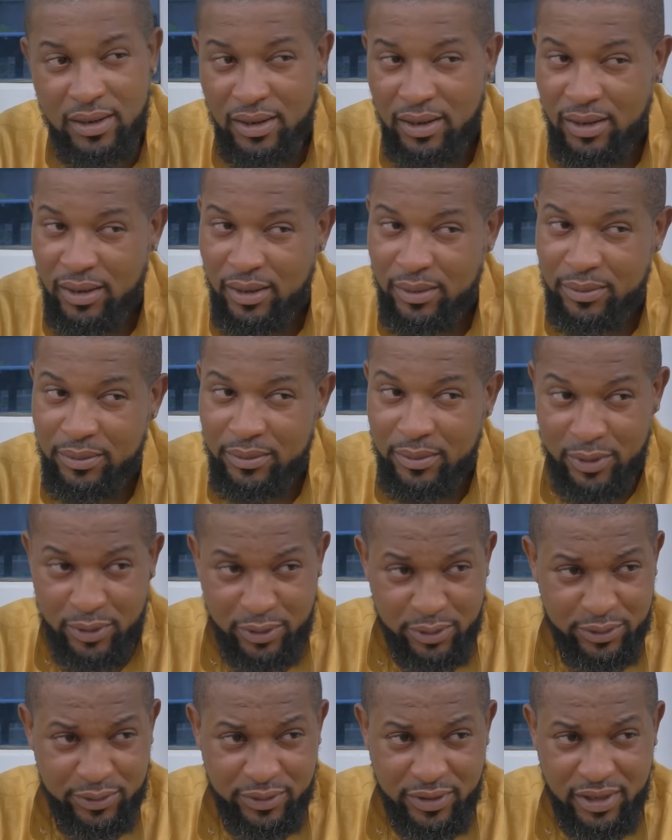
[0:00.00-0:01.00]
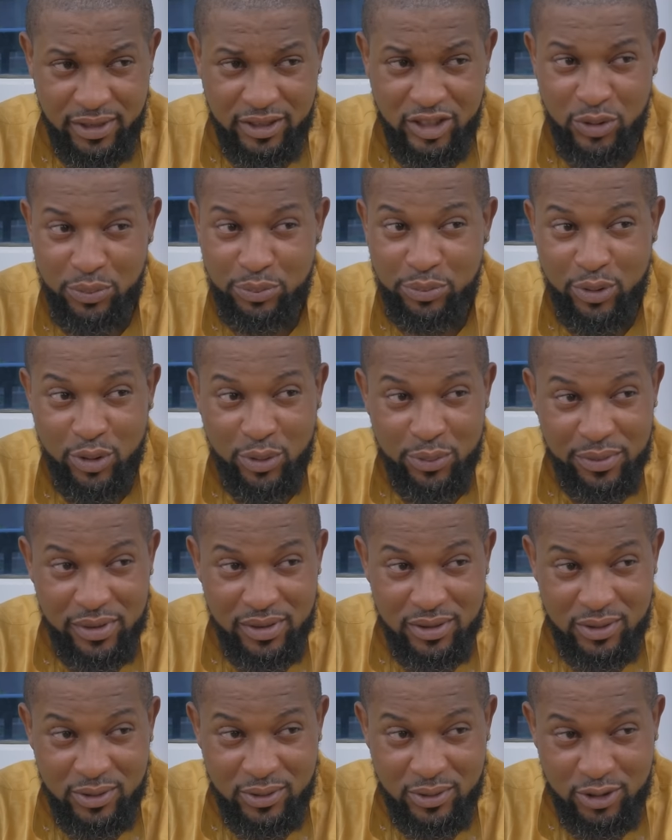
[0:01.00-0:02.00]
Uh, moreover, she
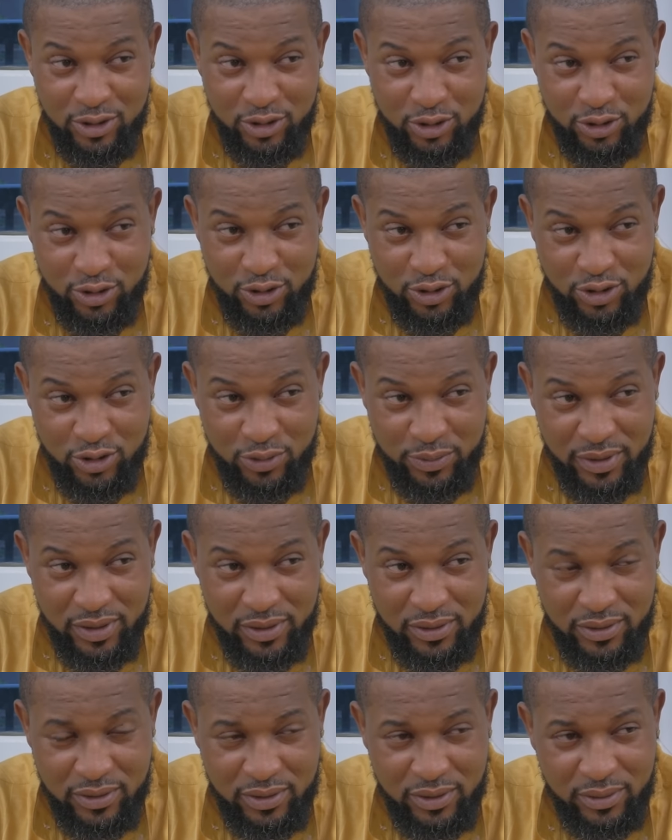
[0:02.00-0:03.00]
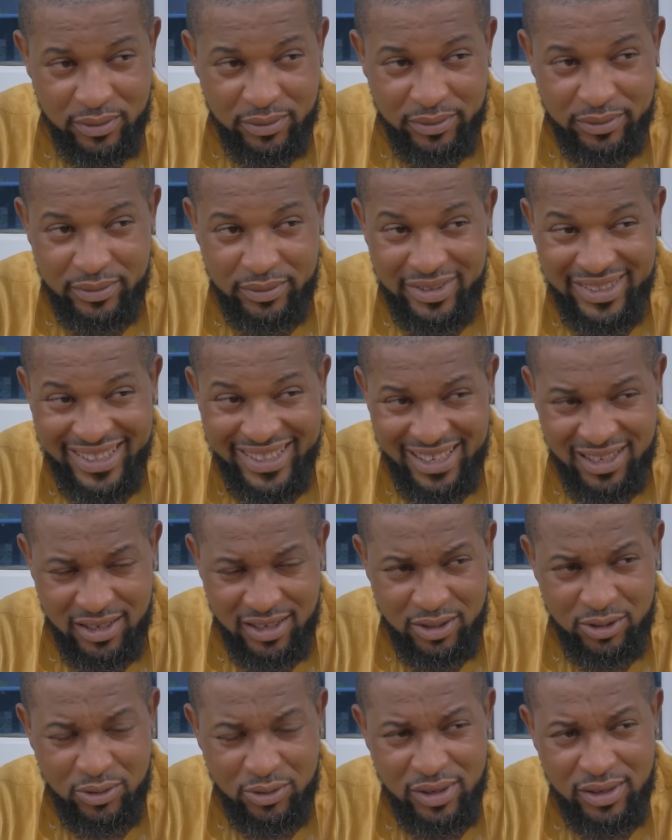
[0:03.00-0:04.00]
promised to introduce me to some
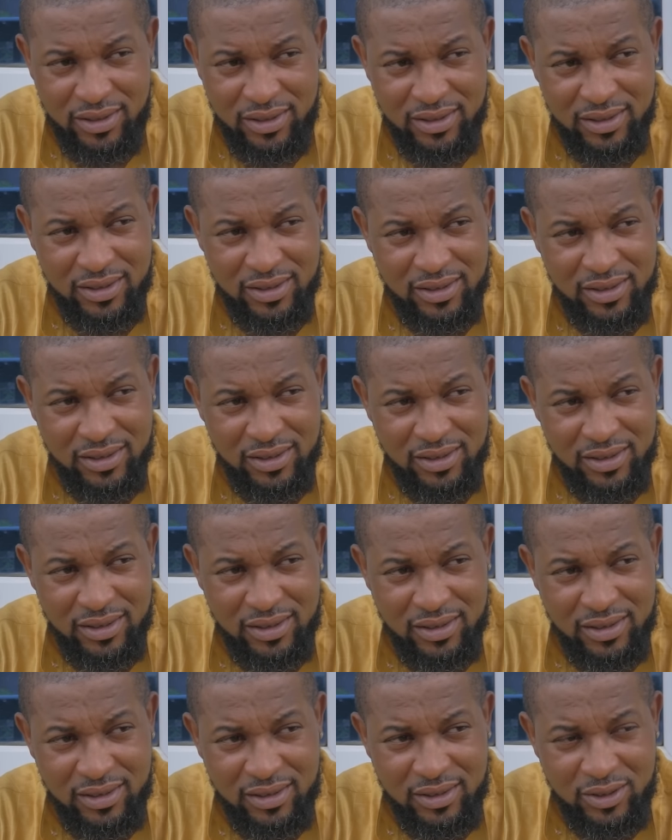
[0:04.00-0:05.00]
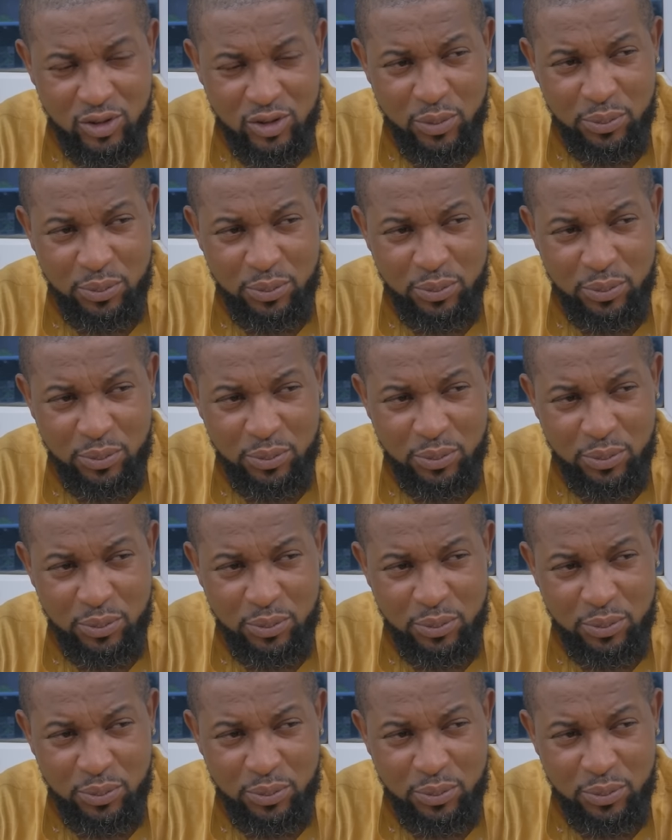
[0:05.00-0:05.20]
dignitaries, some